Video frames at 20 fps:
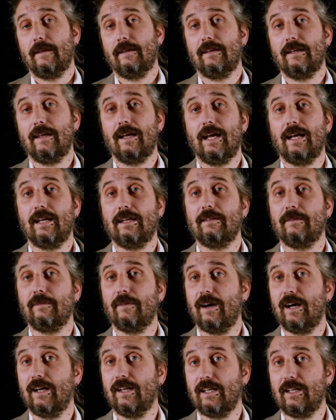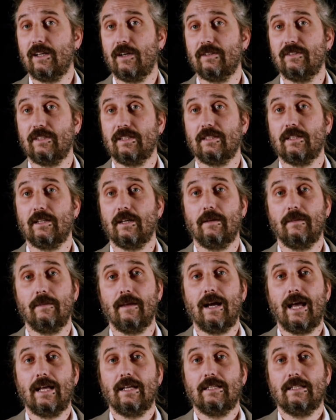The NSPI ecosystem
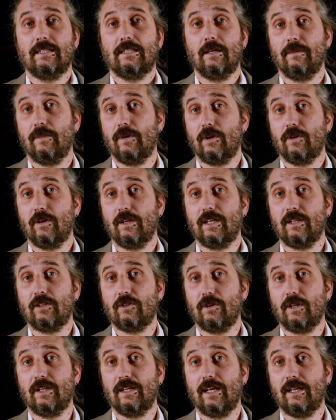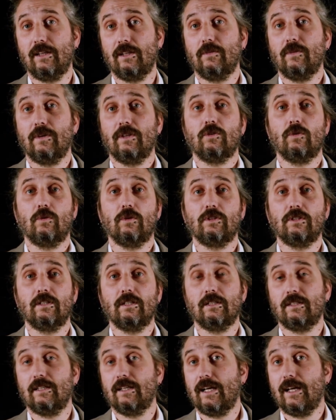and similar interconnected
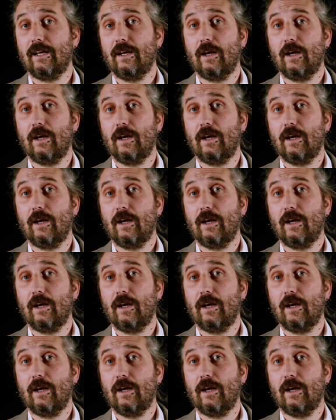resources like